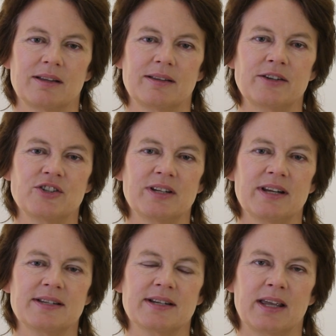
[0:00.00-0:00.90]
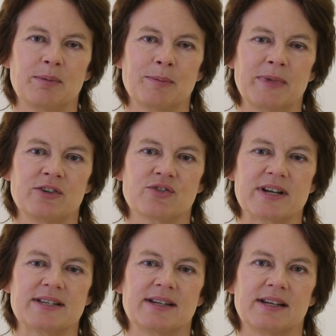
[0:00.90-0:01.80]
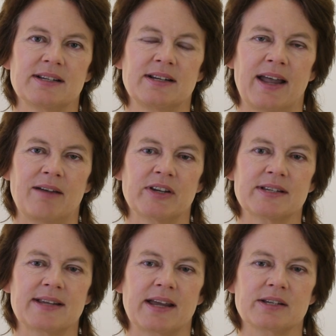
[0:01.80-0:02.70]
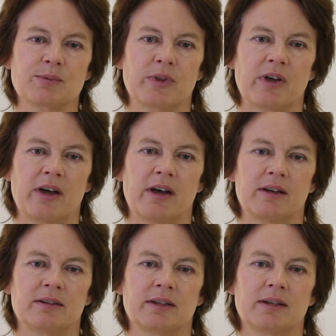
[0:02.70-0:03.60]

Then she needs to keep him interested in having sex with her